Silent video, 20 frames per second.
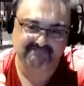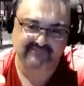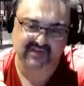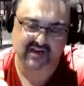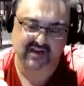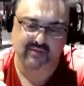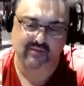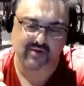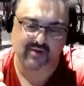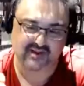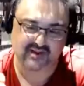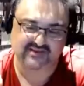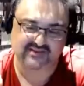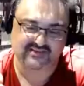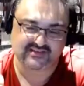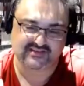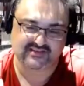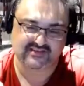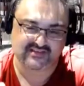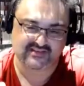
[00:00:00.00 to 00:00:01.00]
know why,
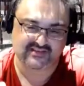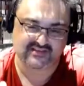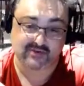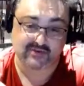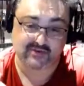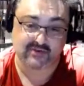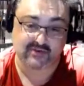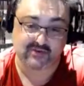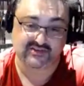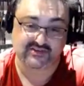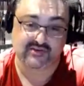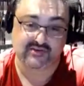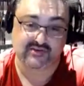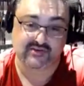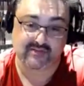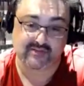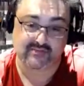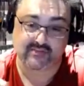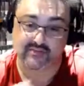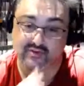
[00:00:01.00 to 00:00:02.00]
listeners? Because I'm a console gamer.
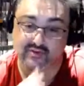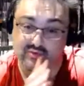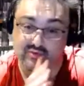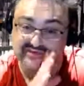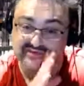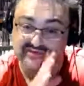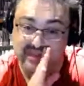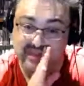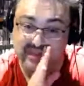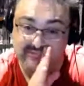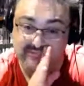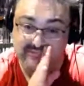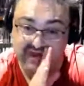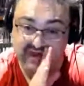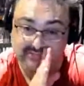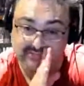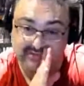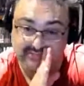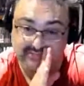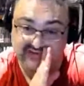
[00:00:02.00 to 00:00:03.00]
I'm not always upgrading my
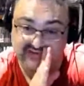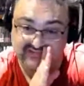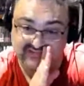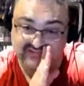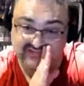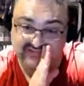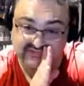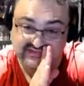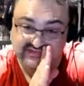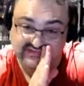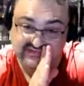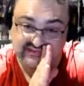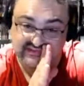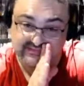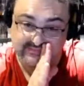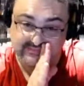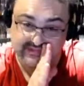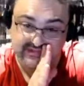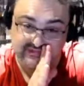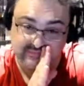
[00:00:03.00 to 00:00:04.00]
PC every 6
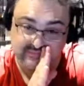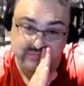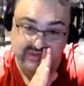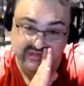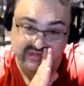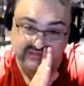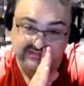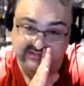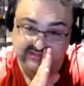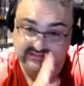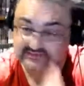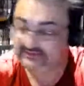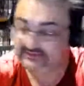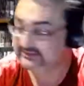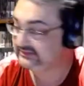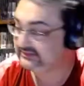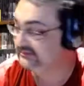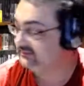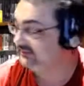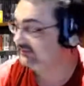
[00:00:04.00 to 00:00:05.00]
weeks.
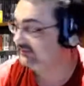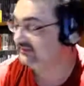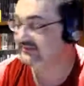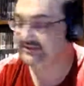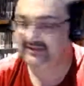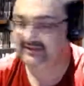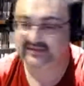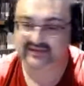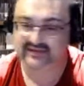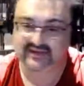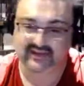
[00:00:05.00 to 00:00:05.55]
See,